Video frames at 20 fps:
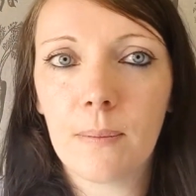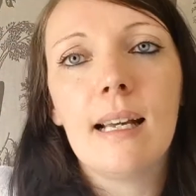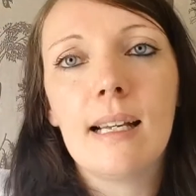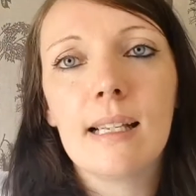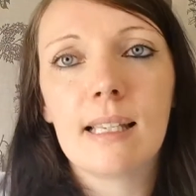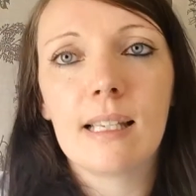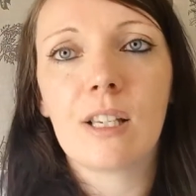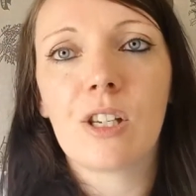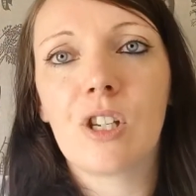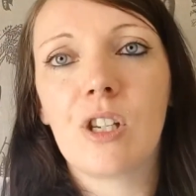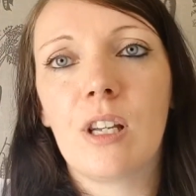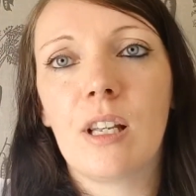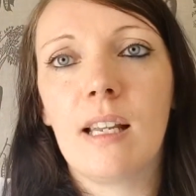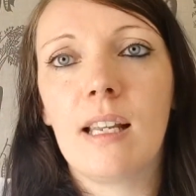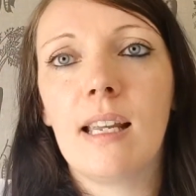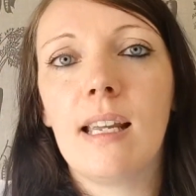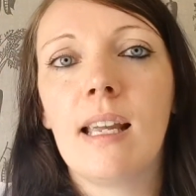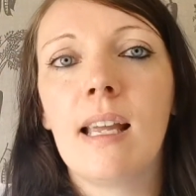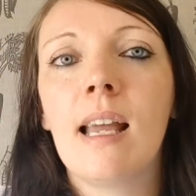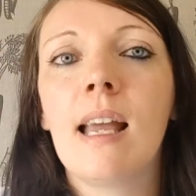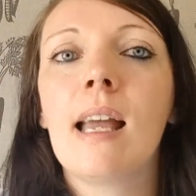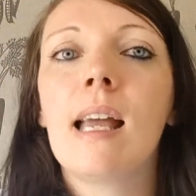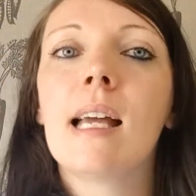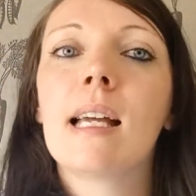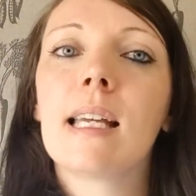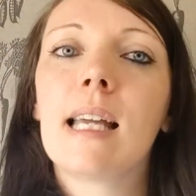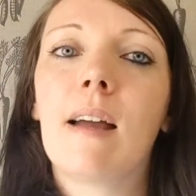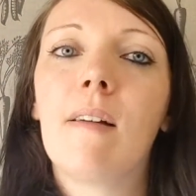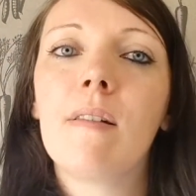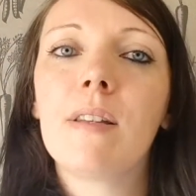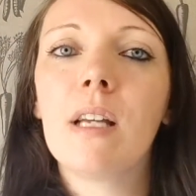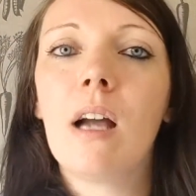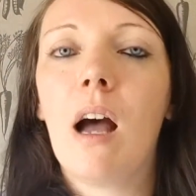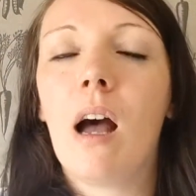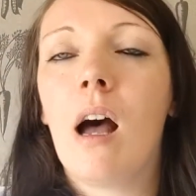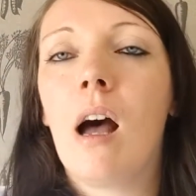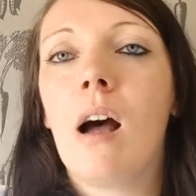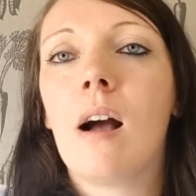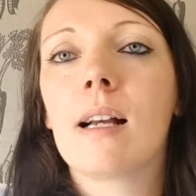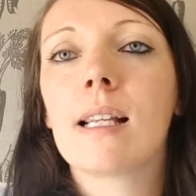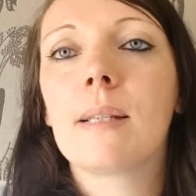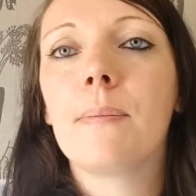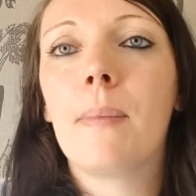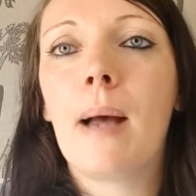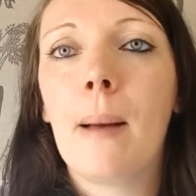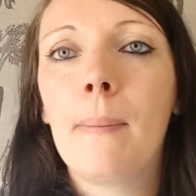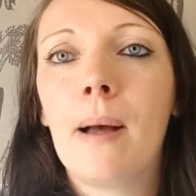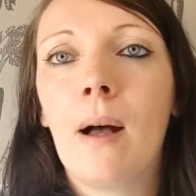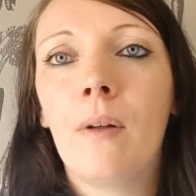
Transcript: Additionally, character arcs map